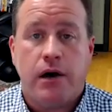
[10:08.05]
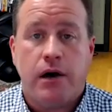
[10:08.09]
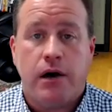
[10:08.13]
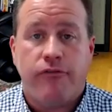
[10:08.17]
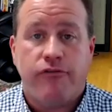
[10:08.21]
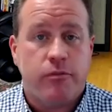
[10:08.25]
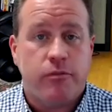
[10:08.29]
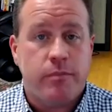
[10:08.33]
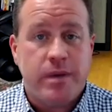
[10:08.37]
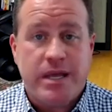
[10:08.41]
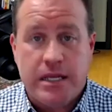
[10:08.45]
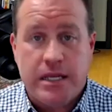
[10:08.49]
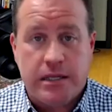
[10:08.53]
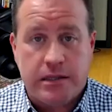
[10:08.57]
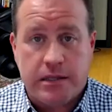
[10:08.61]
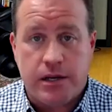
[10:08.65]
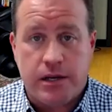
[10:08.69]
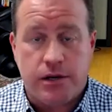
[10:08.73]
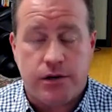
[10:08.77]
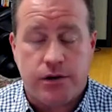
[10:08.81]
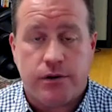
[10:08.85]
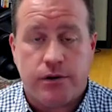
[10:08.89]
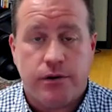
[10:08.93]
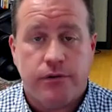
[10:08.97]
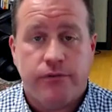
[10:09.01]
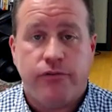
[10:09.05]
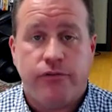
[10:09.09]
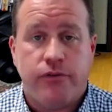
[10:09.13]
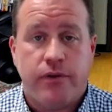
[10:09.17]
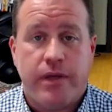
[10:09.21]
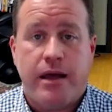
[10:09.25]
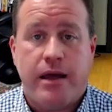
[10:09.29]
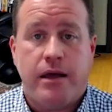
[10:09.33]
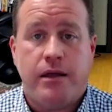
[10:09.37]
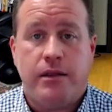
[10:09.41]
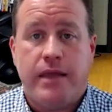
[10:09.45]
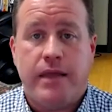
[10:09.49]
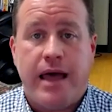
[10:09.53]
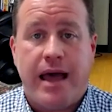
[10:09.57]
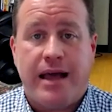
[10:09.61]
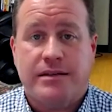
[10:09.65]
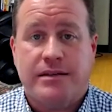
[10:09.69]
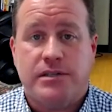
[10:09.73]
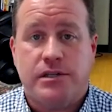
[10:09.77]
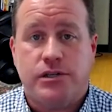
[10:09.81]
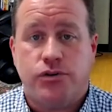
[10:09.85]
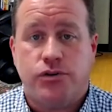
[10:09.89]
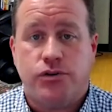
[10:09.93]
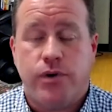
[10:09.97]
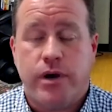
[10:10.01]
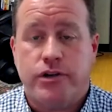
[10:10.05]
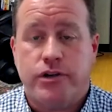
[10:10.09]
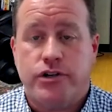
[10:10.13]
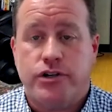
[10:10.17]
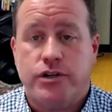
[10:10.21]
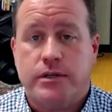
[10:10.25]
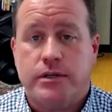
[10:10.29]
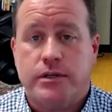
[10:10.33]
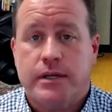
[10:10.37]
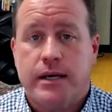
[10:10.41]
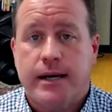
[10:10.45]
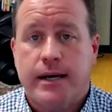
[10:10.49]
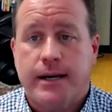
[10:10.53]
from any lender for that in that situation.